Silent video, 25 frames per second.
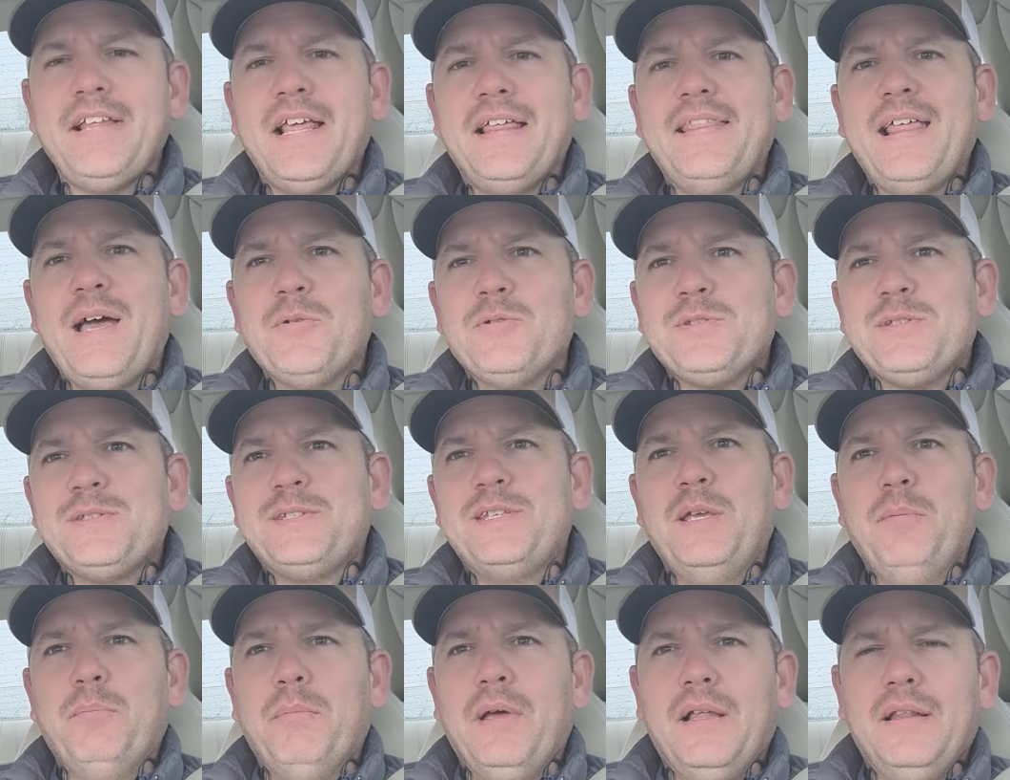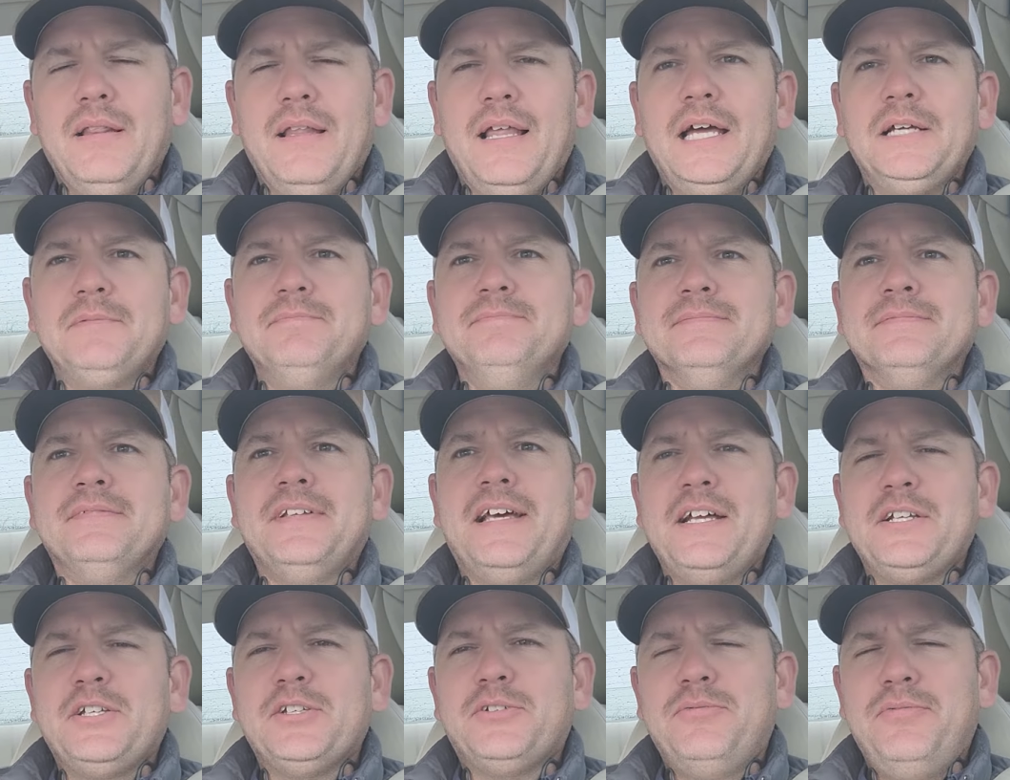That was the seat belt light.
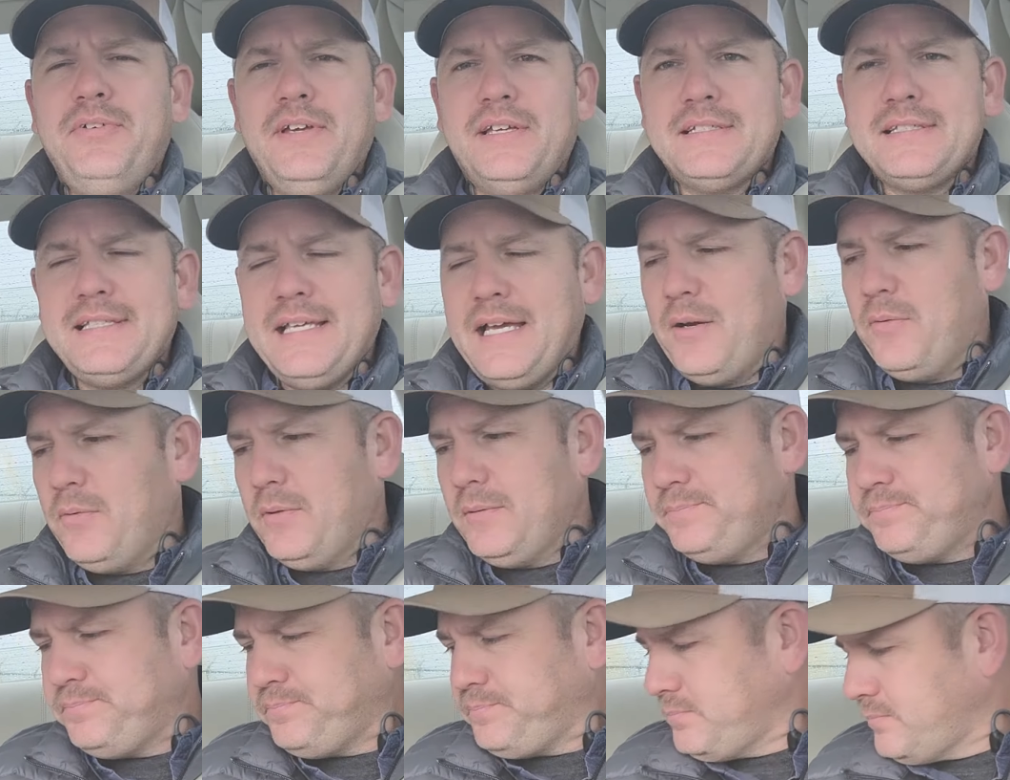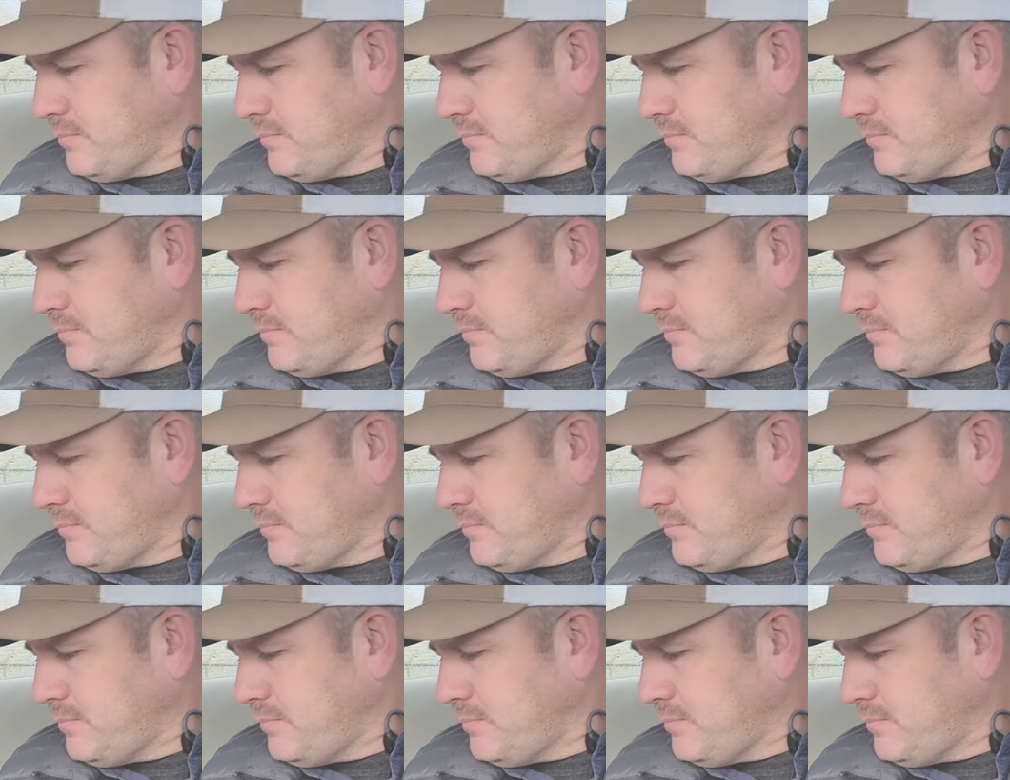I just fixed that one.